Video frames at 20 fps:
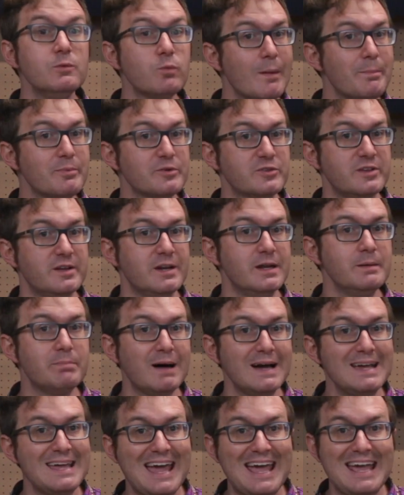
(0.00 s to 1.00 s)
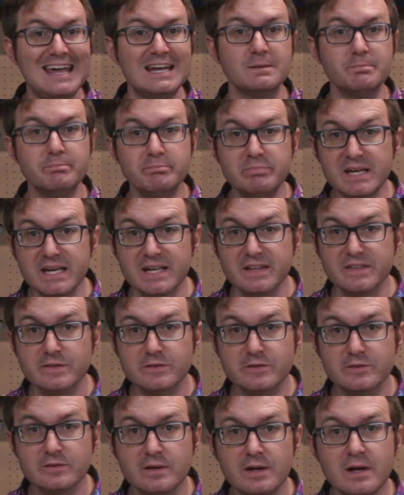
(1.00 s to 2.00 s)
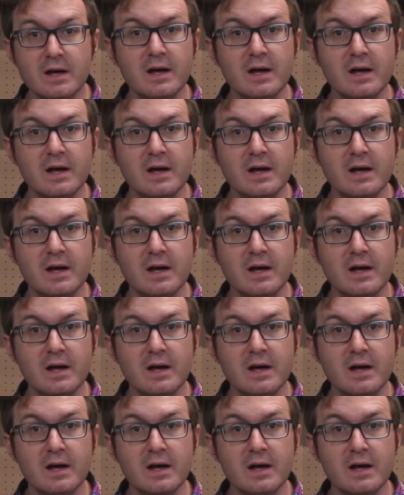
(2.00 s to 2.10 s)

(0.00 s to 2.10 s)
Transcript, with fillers: represented by eight bits.